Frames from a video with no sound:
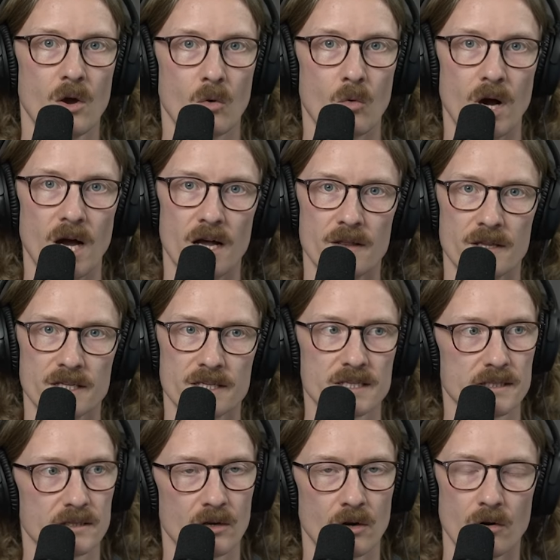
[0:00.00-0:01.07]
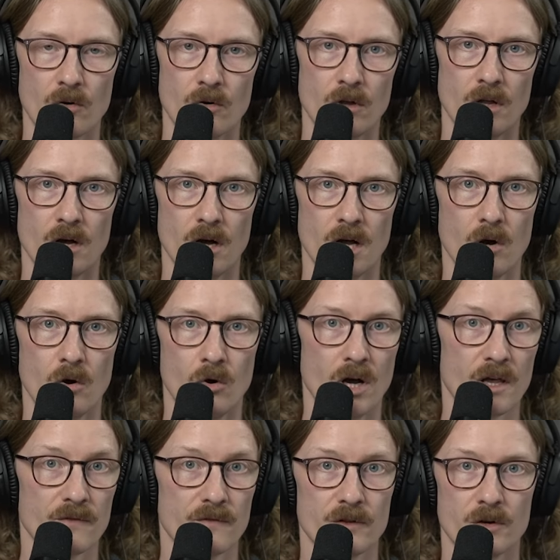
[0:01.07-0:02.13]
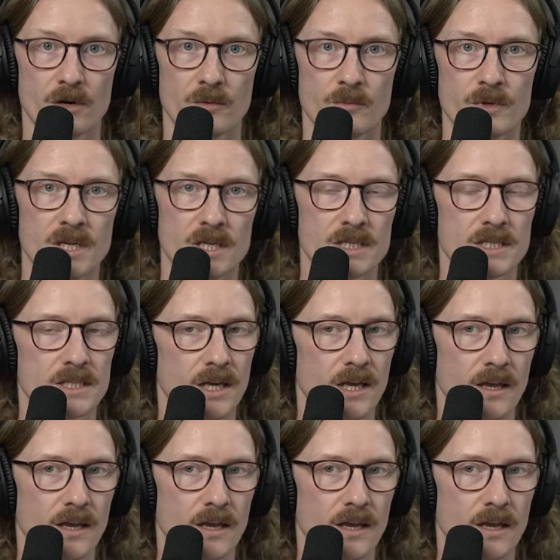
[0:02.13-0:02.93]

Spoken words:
while this whole OAuth flow completes,